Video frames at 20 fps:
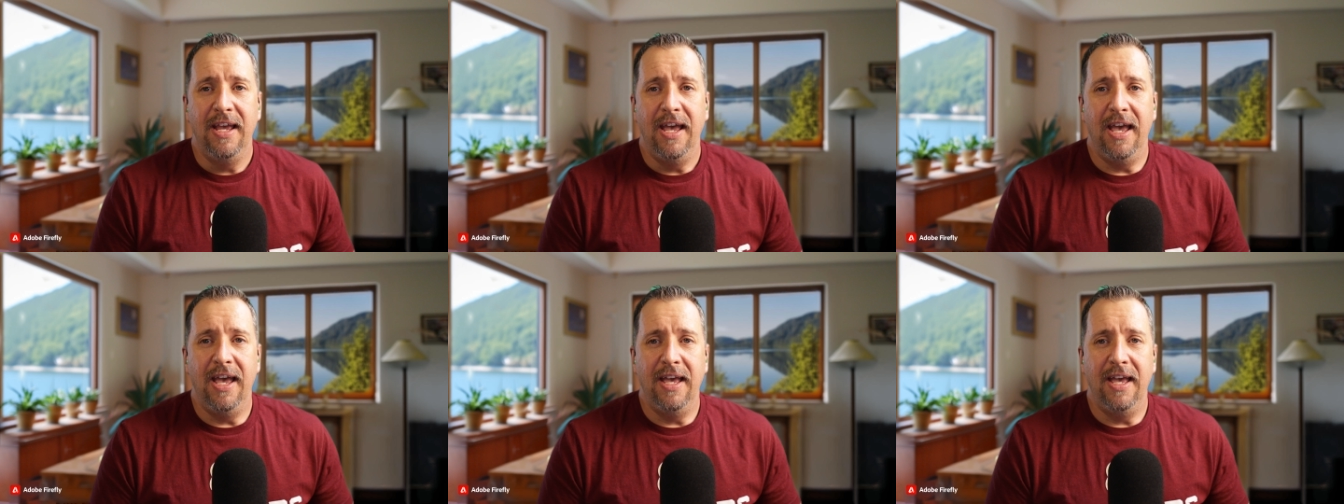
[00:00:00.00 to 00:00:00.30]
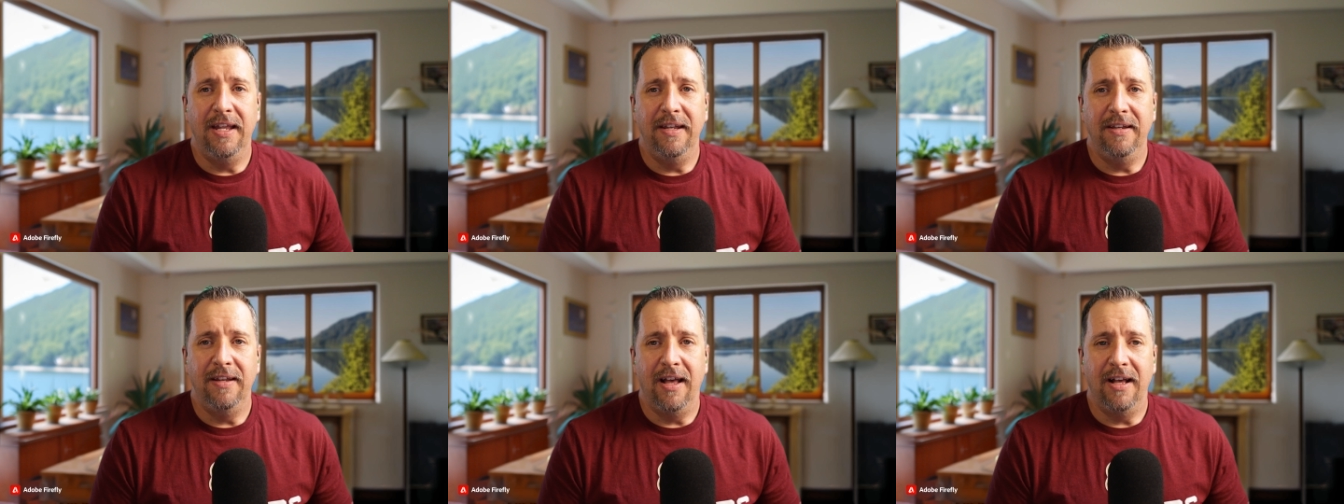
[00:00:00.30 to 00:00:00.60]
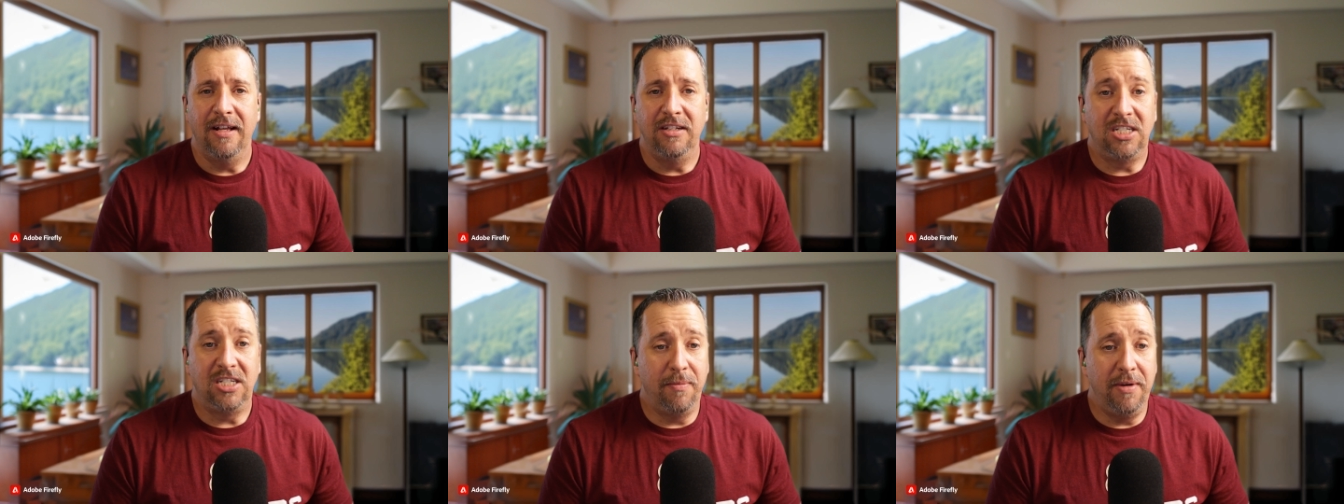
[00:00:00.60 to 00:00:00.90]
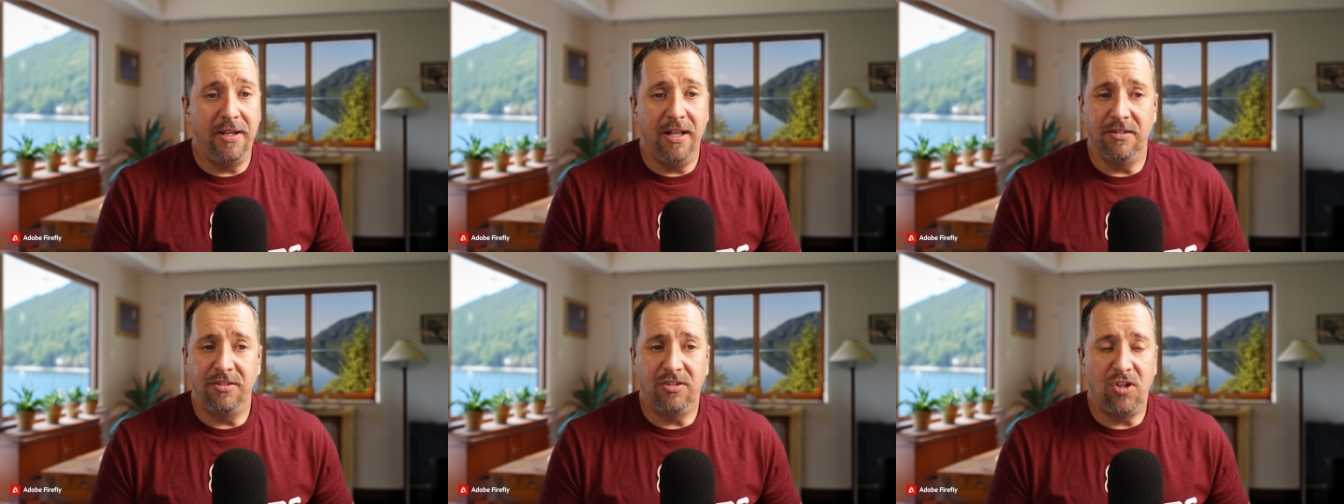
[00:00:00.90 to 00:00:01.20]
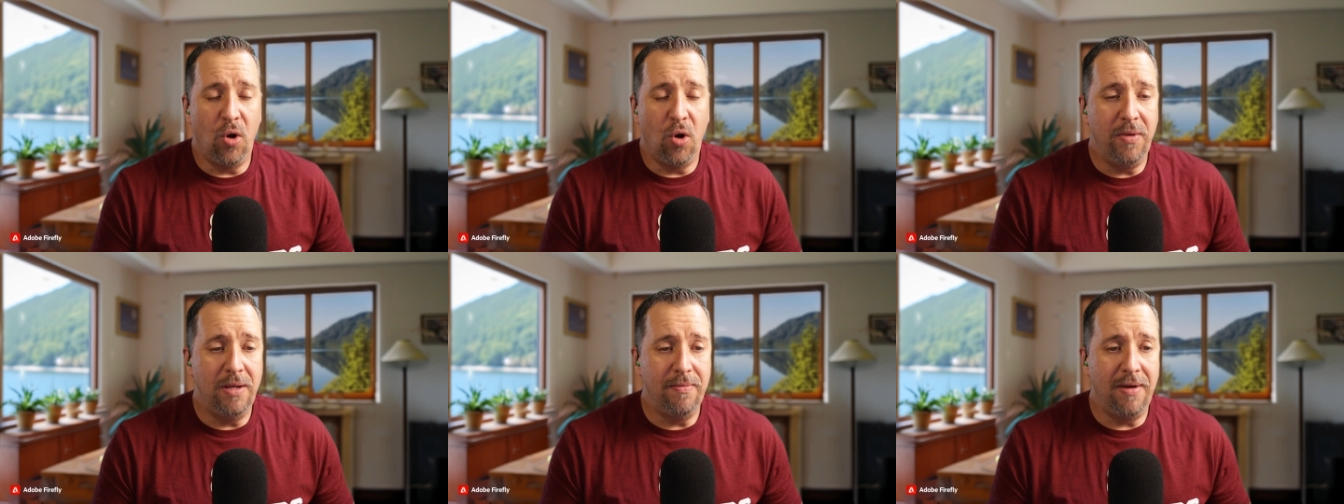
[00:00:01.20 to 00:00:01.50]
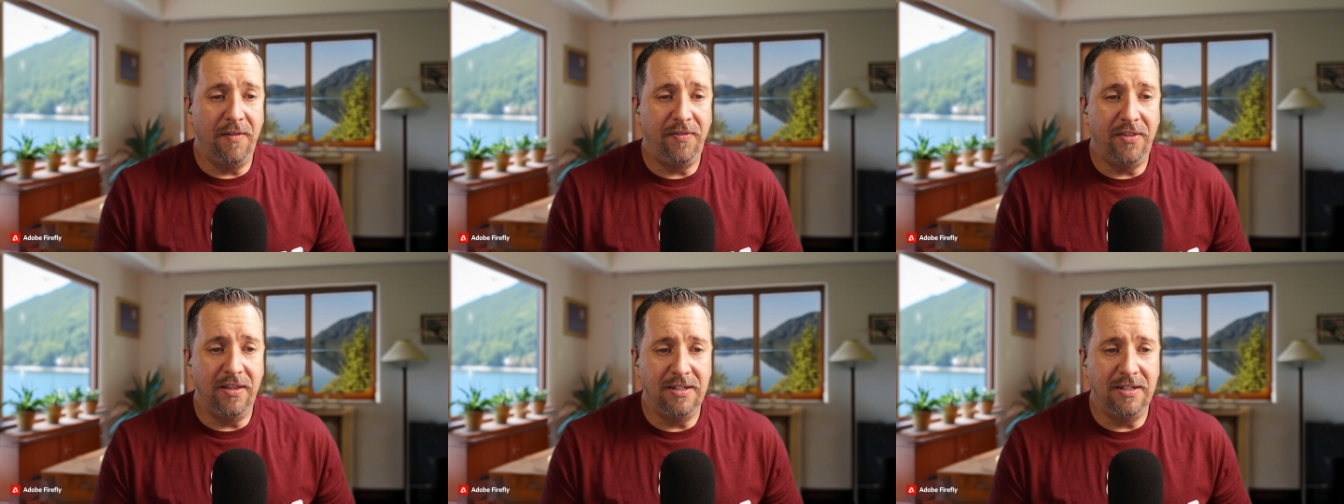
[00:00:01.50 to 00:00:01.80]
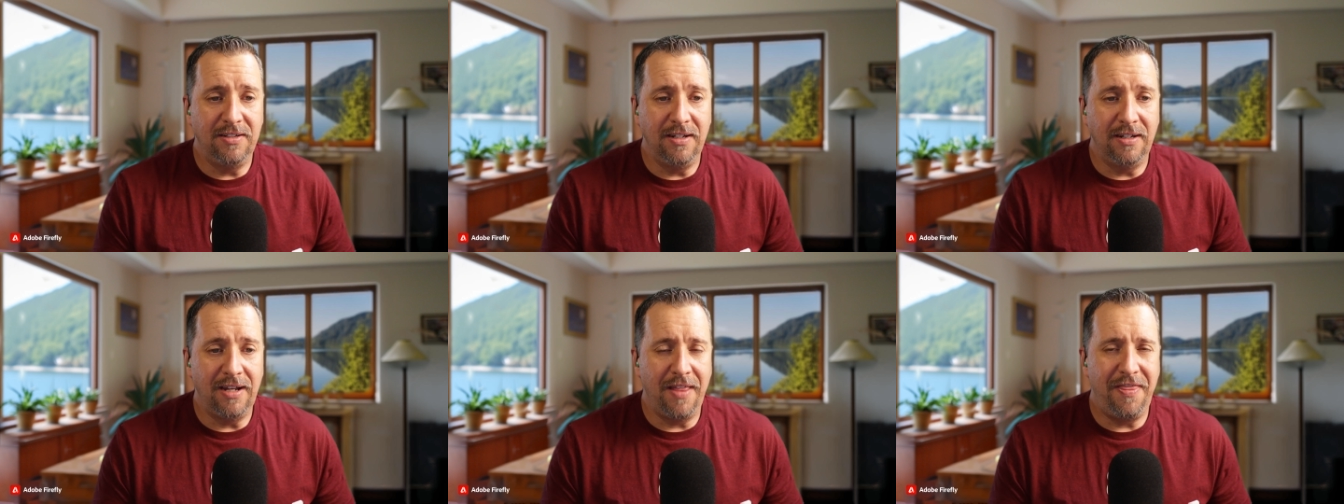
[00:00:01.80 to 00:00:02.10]
And uh, somebody else told me about
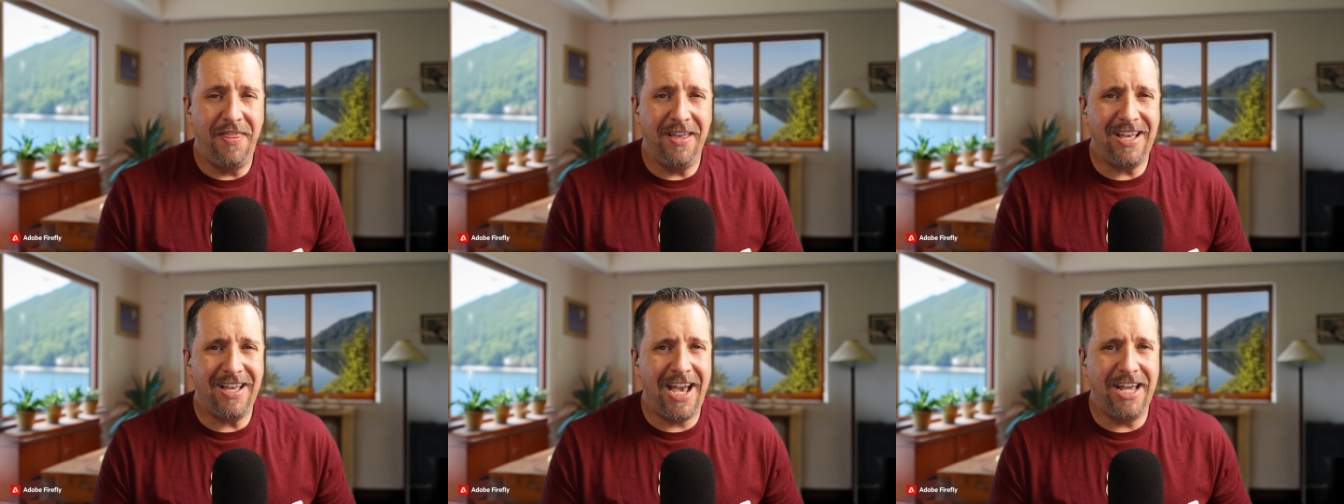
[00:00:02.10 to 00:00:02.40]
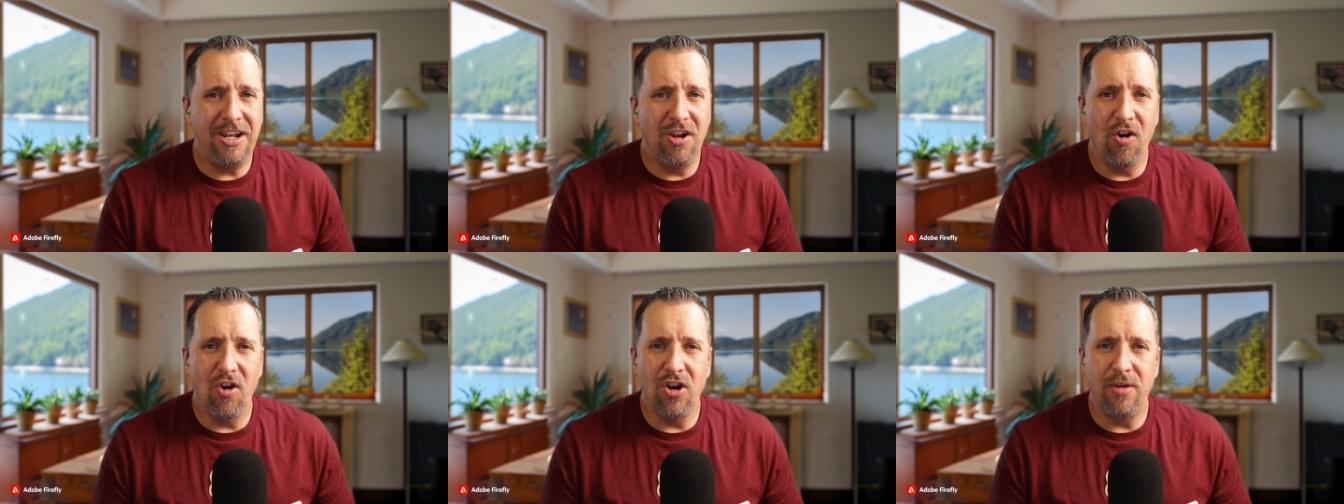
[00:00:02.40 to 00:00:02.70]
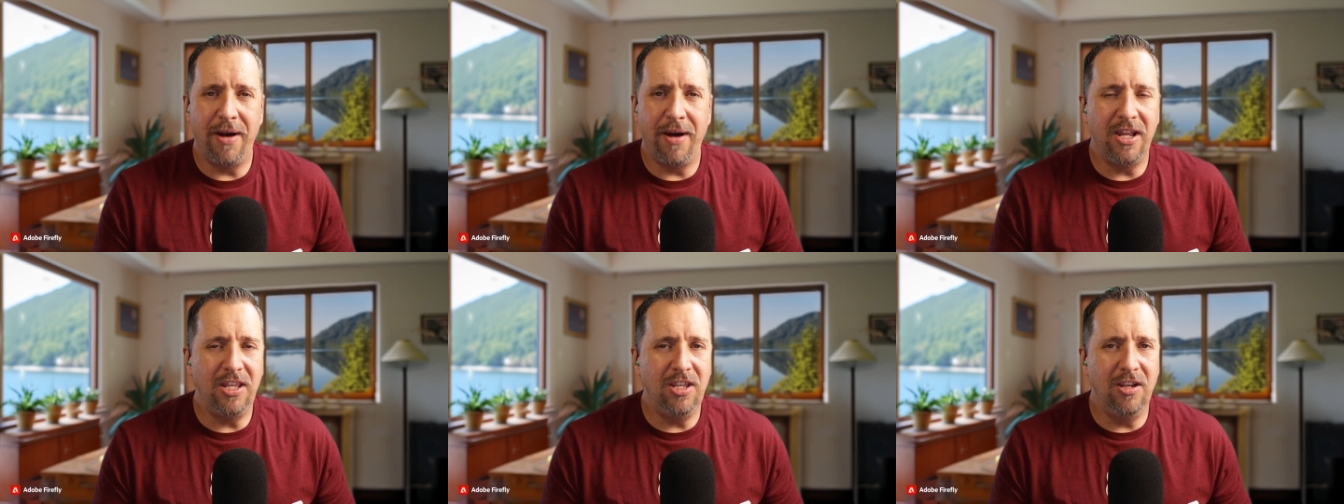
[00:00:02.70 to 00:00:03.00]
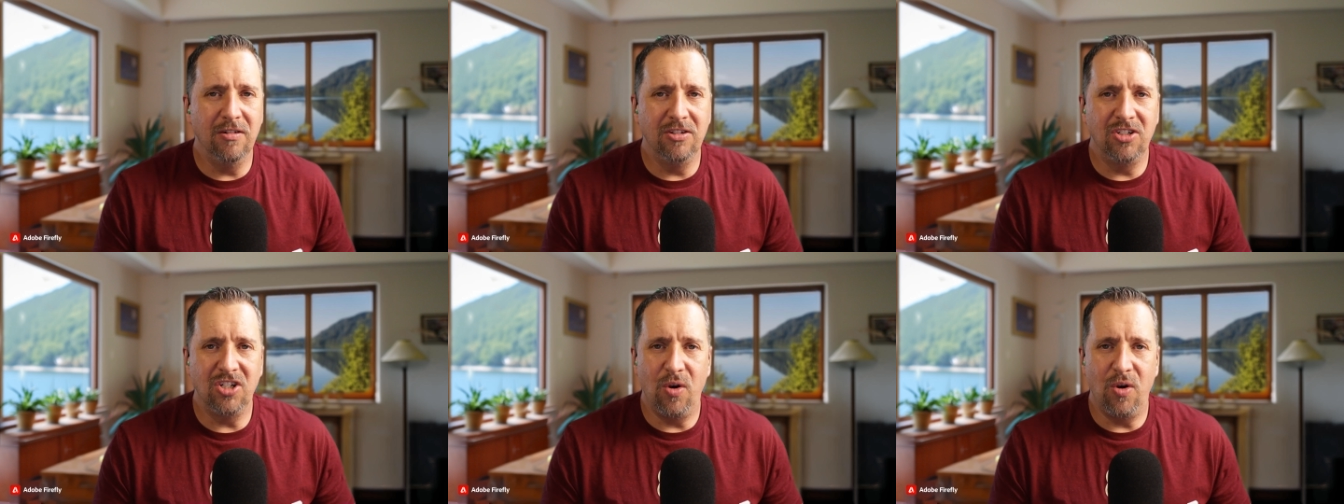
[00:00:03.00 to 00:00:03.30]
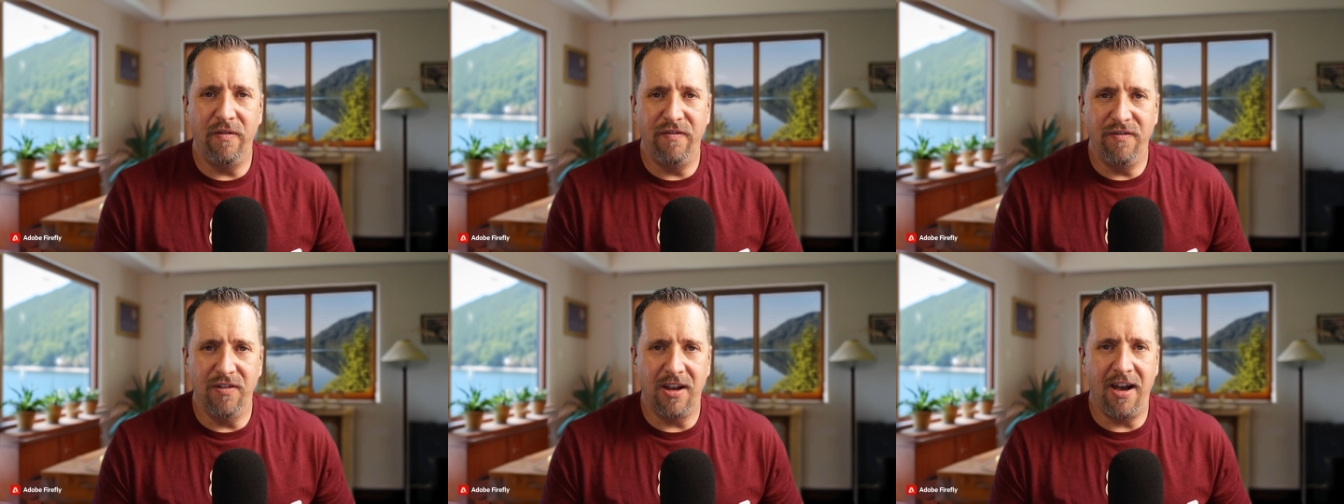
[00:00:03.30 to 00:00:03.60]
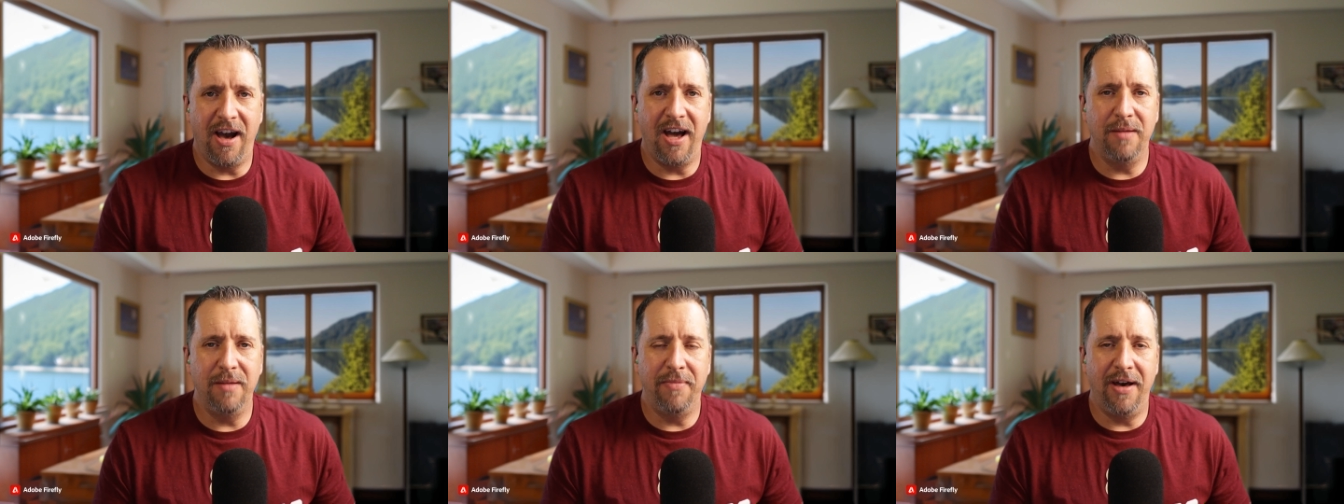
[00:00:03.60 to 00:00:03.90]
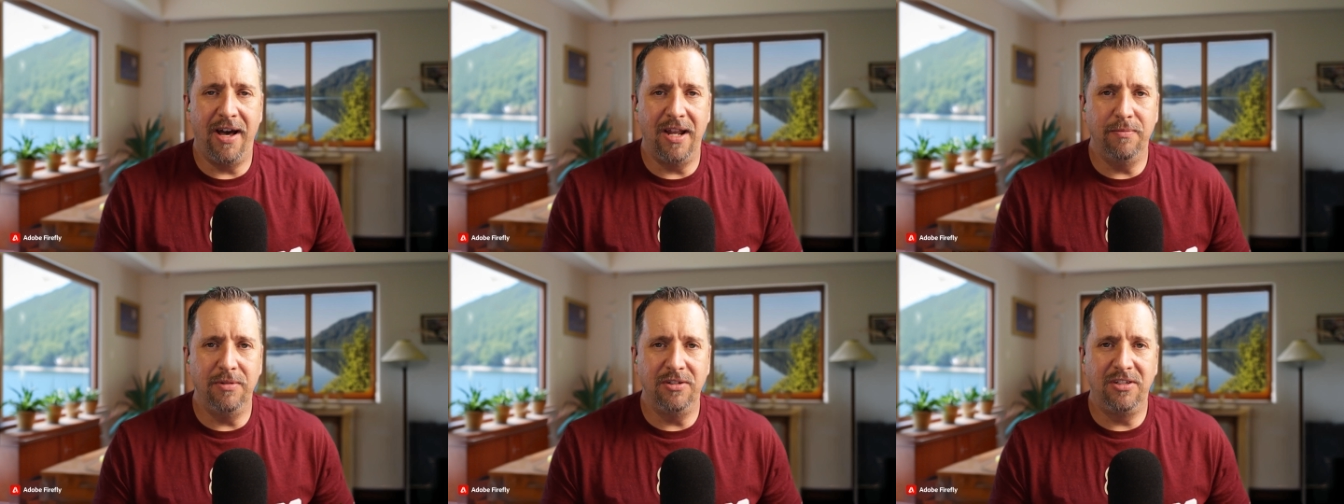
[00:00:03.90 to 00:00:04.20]
this, and I think I had heard about it years ago and forgot about it.